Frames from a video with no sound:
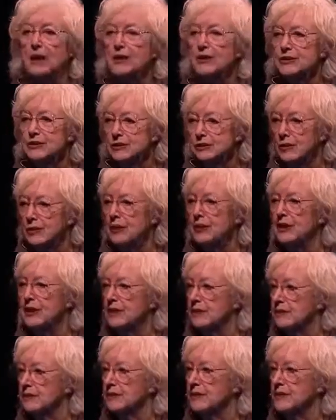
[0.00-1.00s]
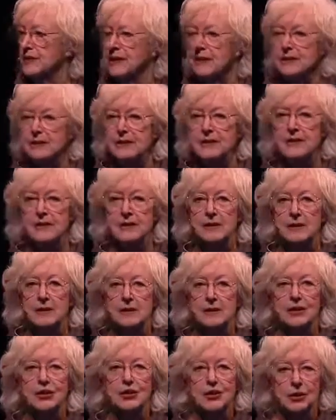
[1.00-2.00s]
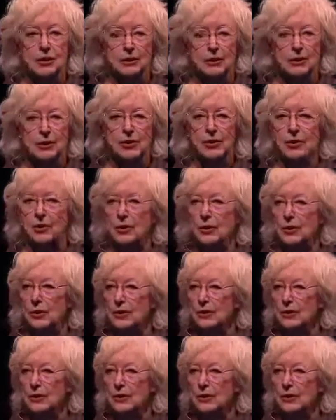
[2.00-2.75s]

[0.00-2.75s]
so we need to start seeing each other whole,